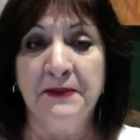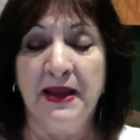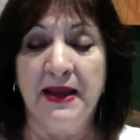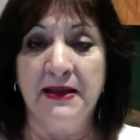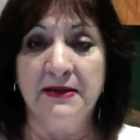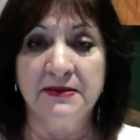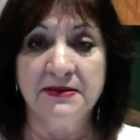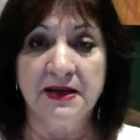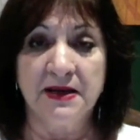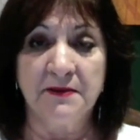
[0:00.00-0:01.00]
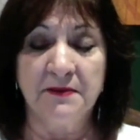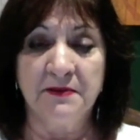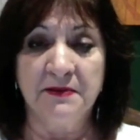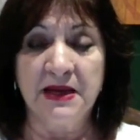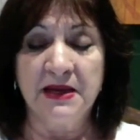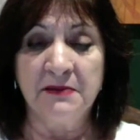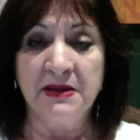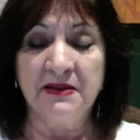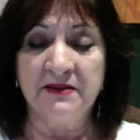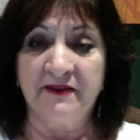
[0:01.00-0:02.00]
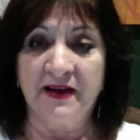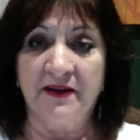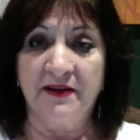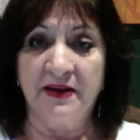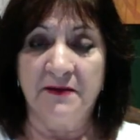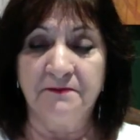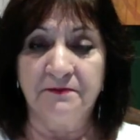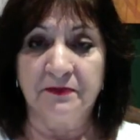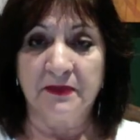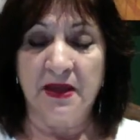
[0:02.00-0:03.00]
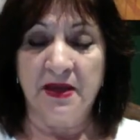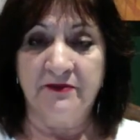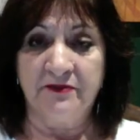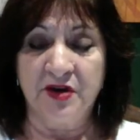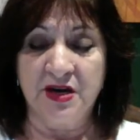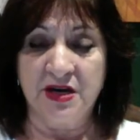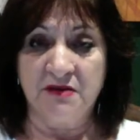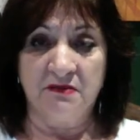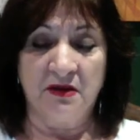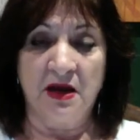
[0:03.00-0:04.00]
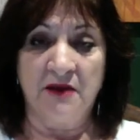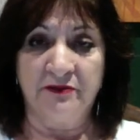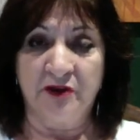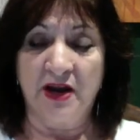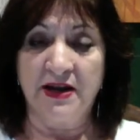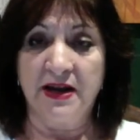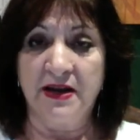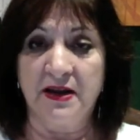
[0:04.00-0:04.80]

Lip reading: and they meet their father every Friday.